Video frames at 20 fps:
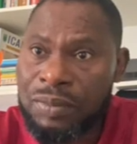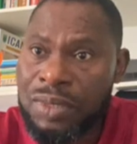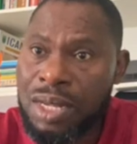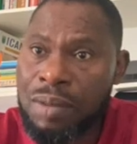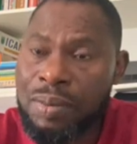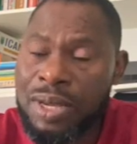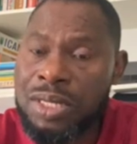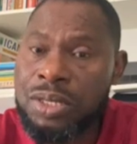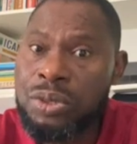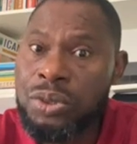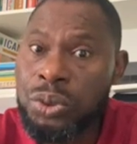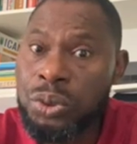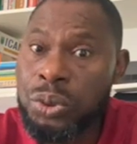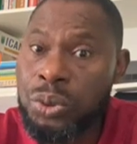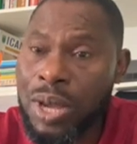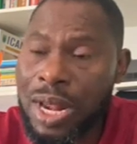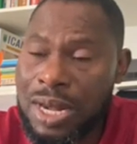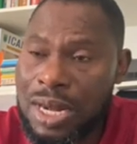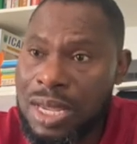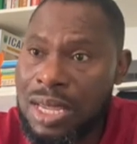But
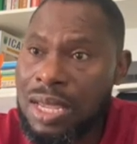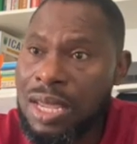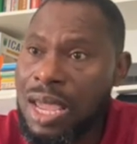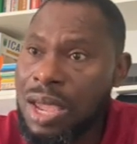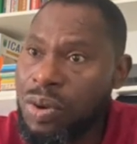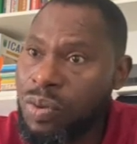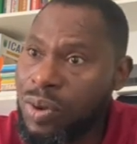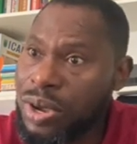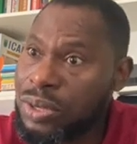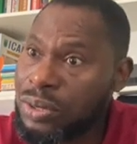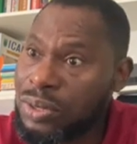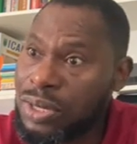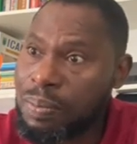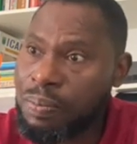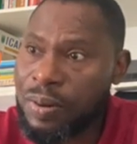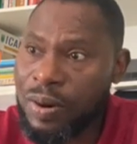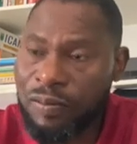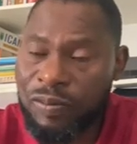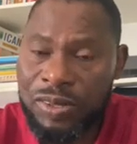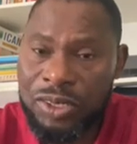usually, when you see
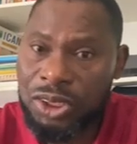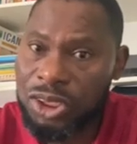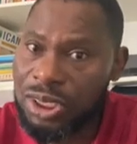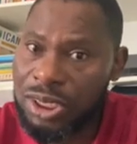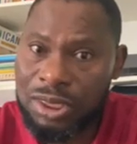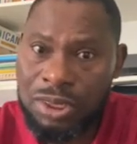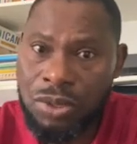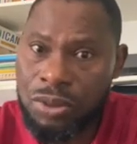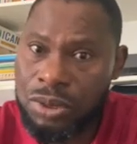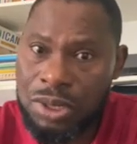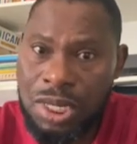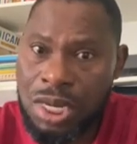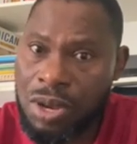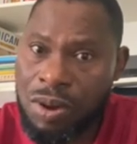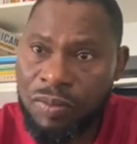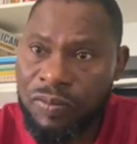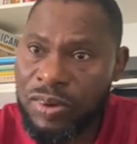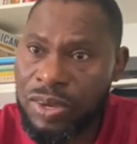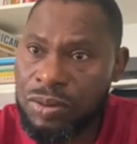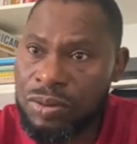preference shares, don't think
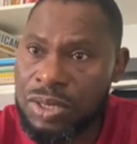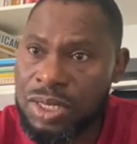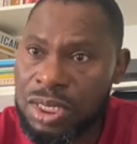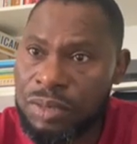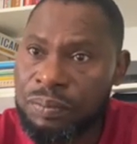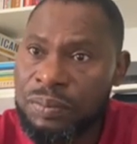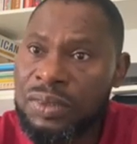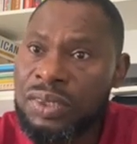of equity.